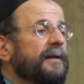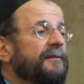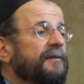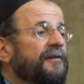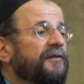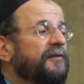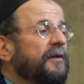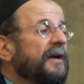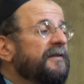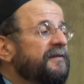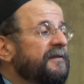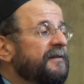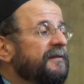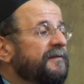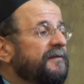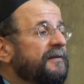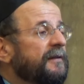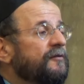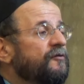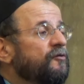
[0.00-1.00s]

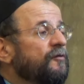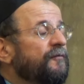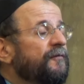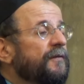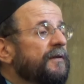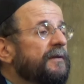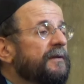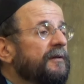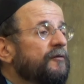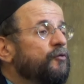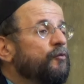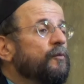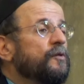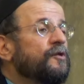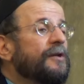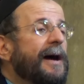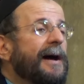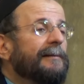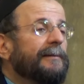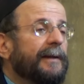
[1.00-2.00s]
discusses the different
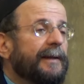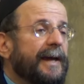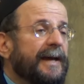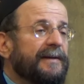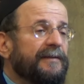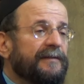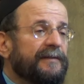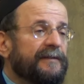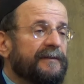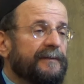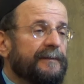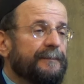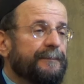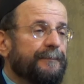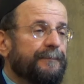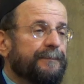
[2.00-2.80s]
Jewish holidays,